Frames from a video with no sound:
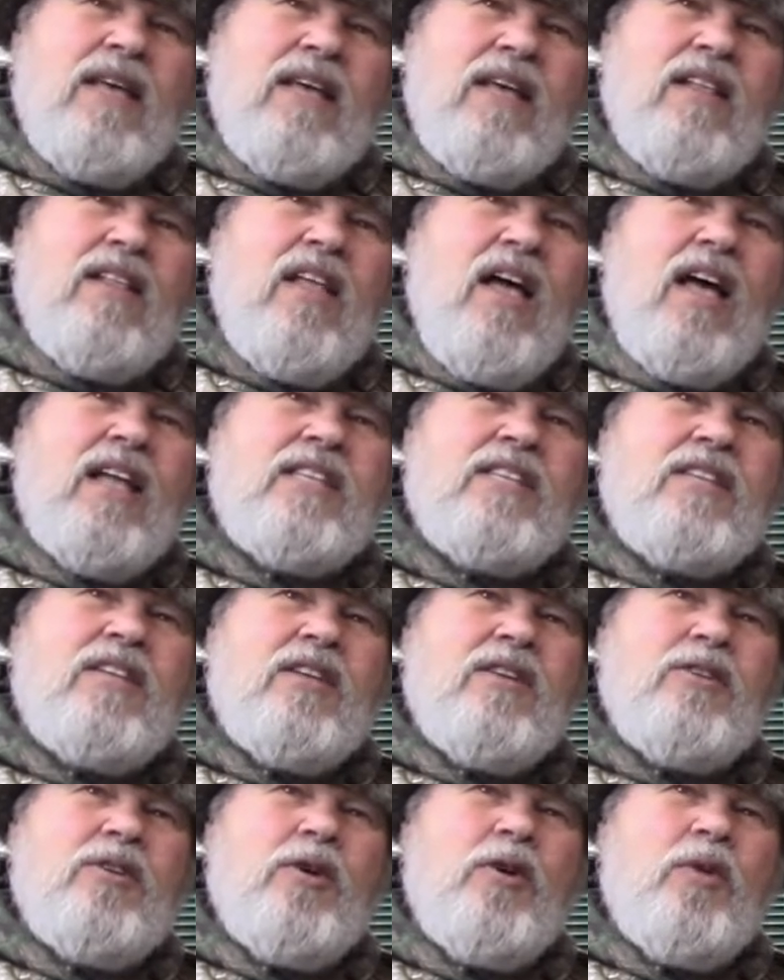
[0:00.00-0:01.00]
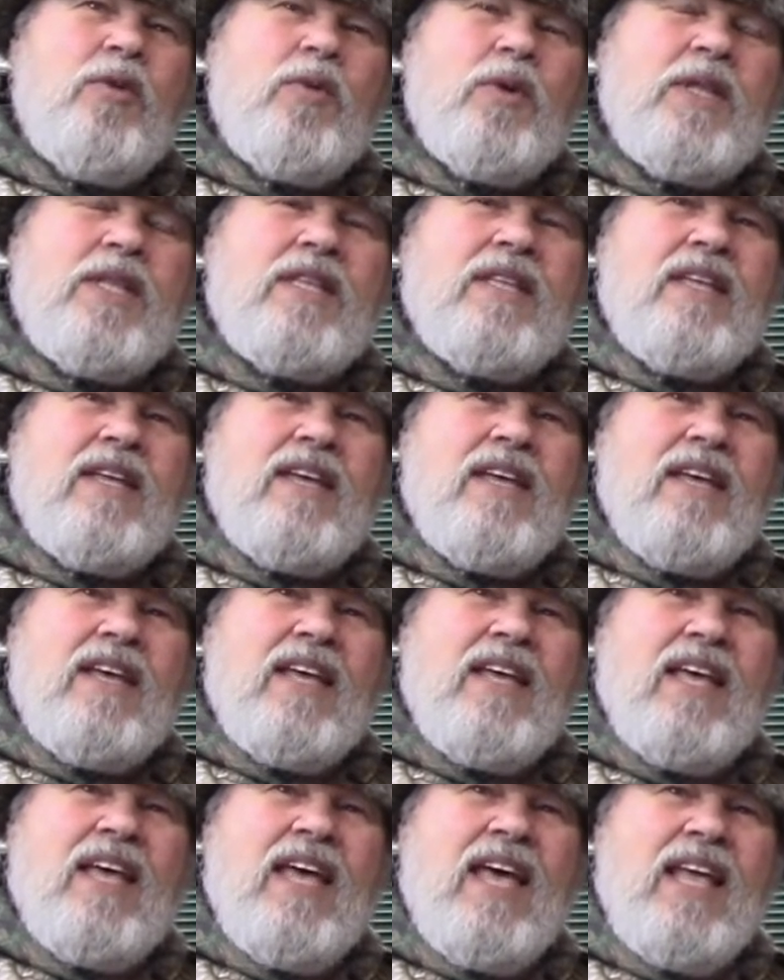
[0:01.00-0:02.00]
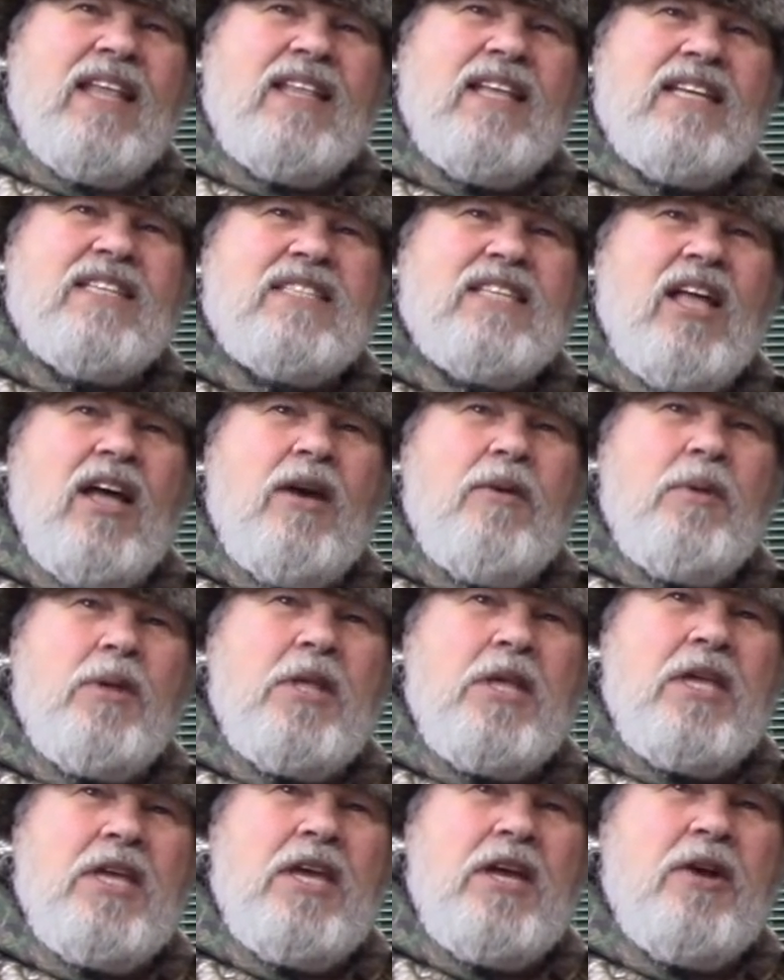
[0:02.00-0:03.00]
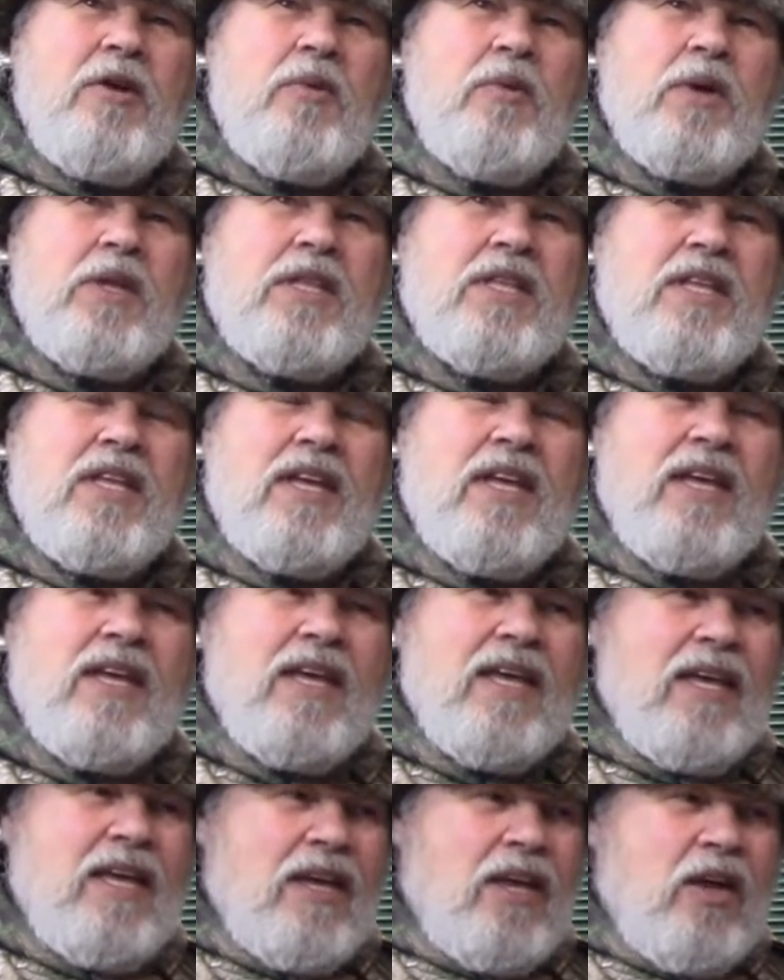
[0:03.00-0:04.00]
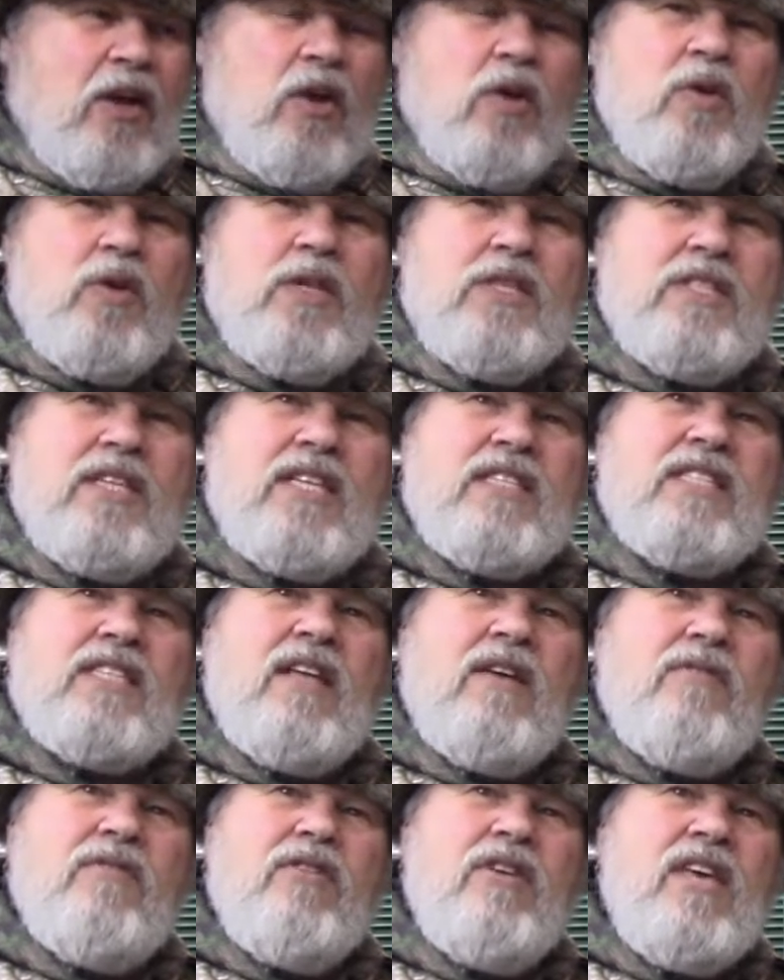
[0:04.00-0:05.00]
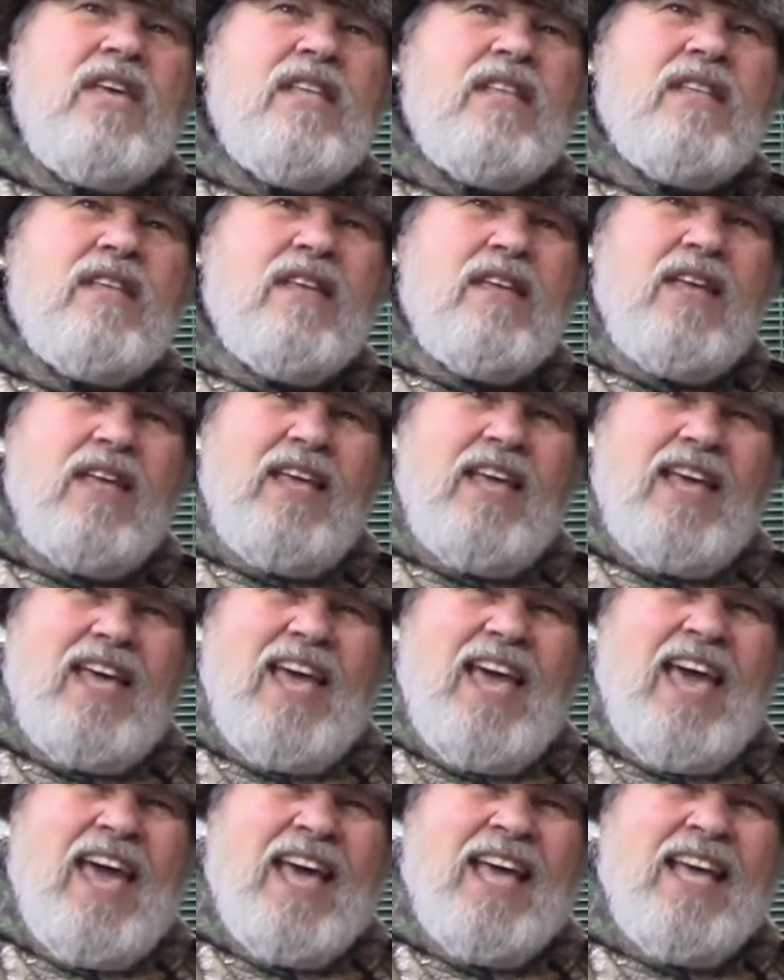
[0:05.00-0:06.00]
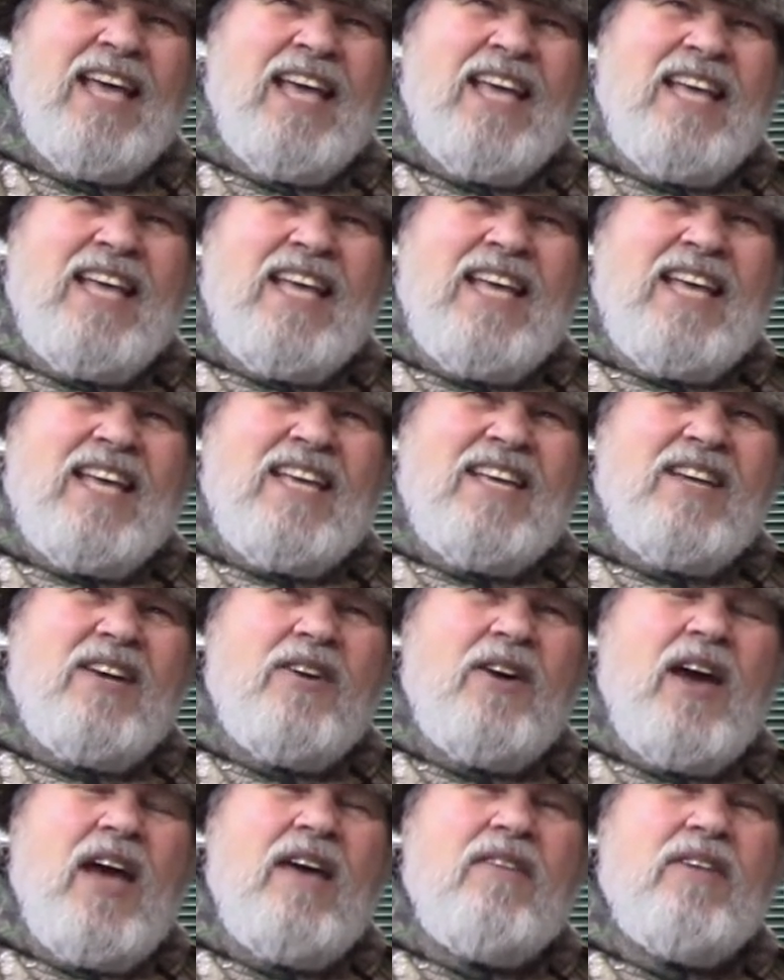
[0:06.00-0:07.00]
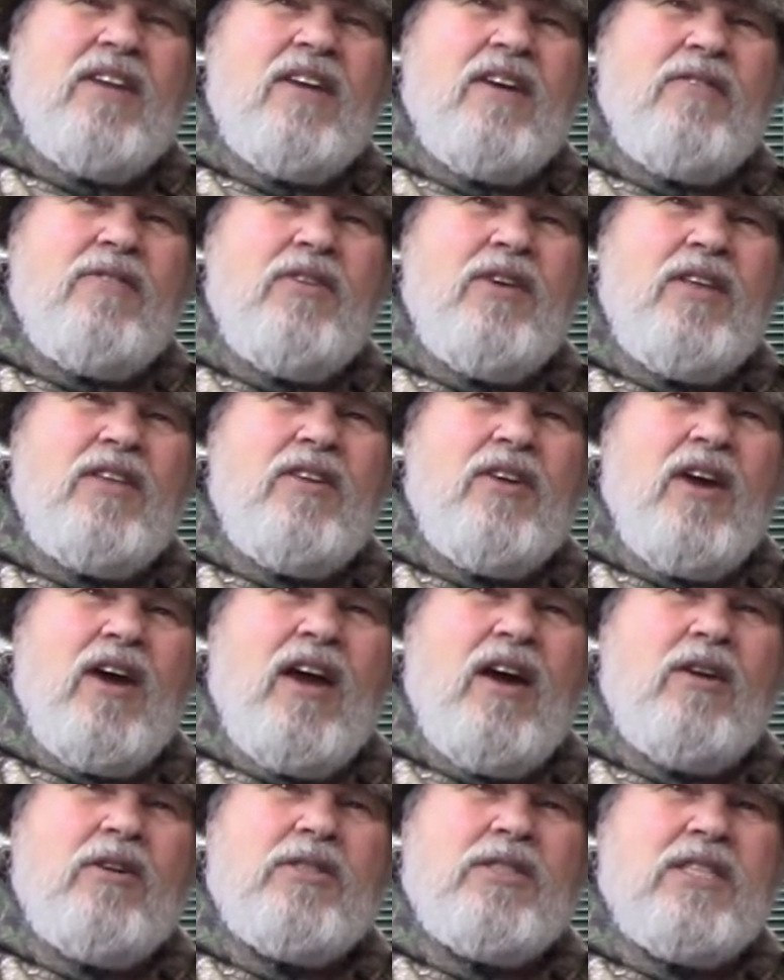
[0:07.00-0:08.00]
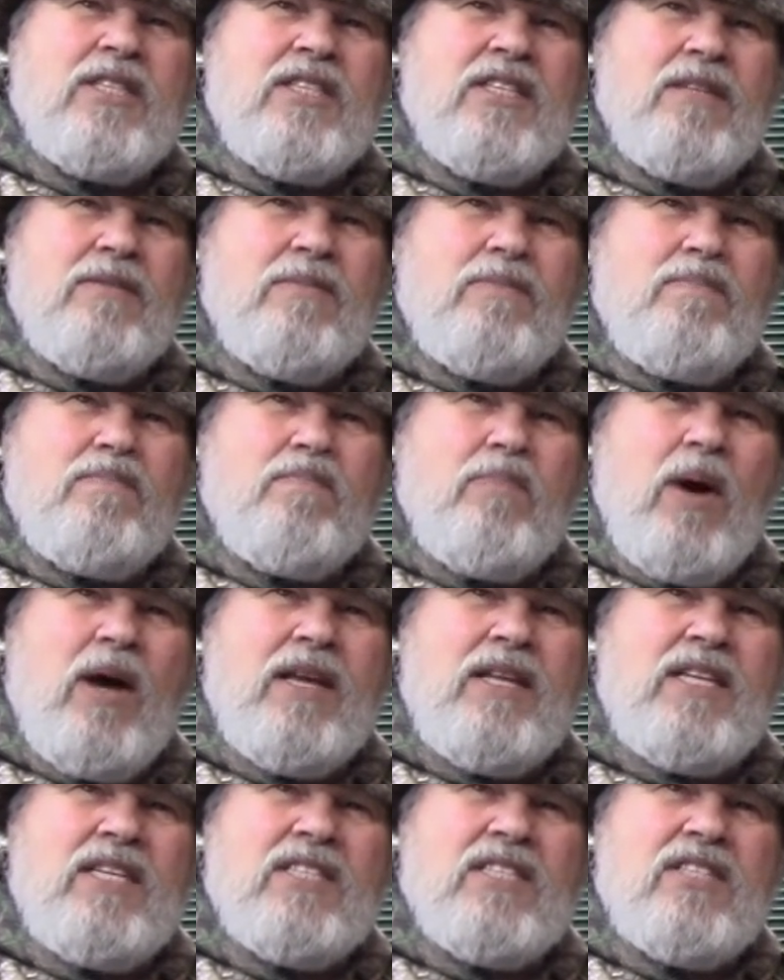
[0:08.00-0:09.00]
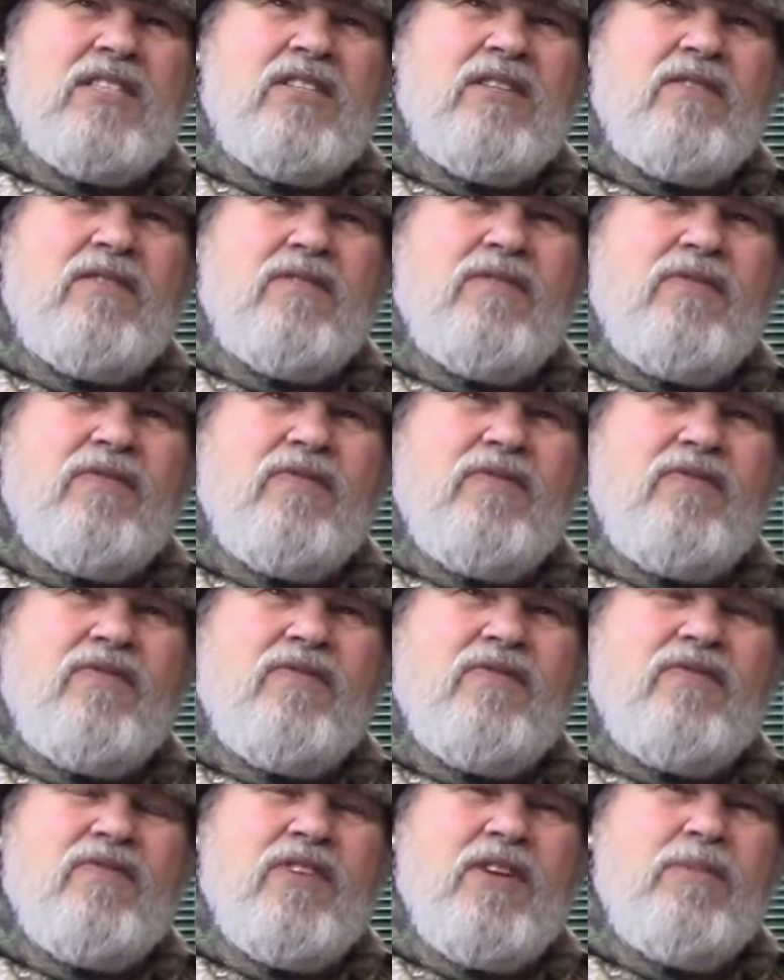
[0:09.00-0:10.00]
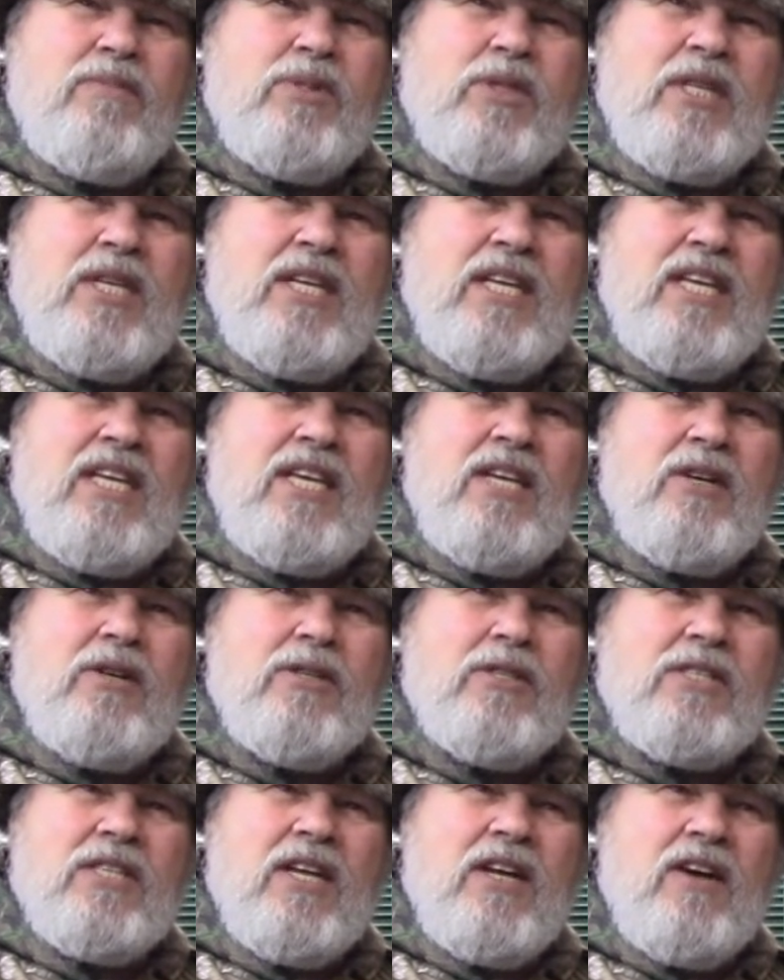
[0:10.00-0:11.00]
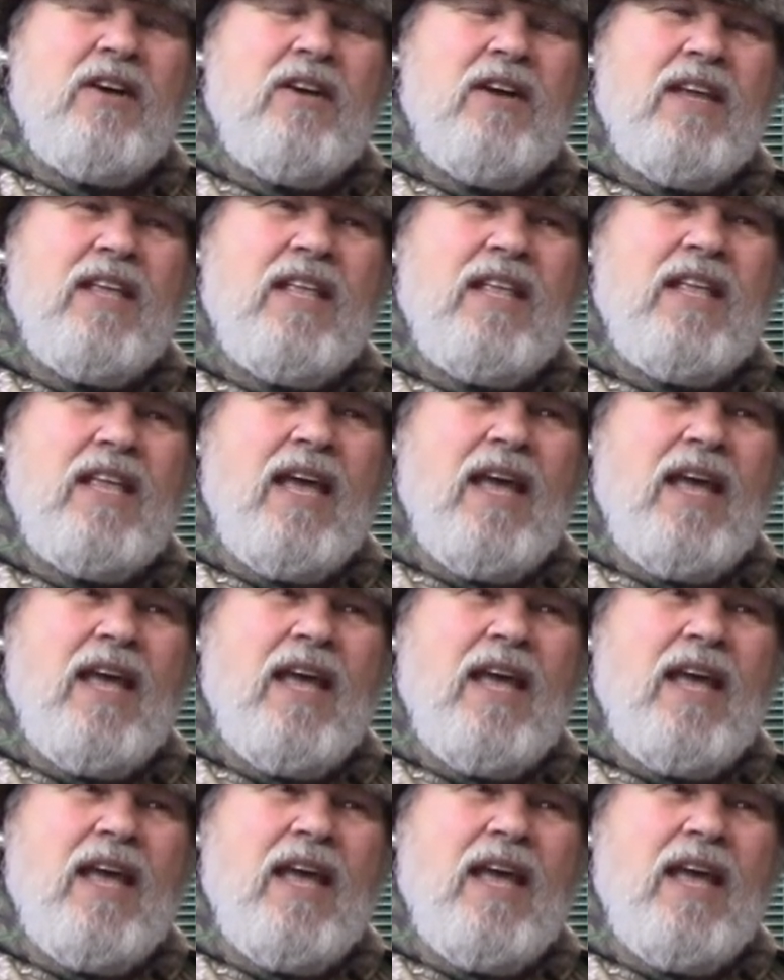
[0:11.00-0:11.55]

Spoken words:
lot to do with at this time of the year with resistive heat. You don't have enough heat in your house, and you buy these little flimsy heaters there, and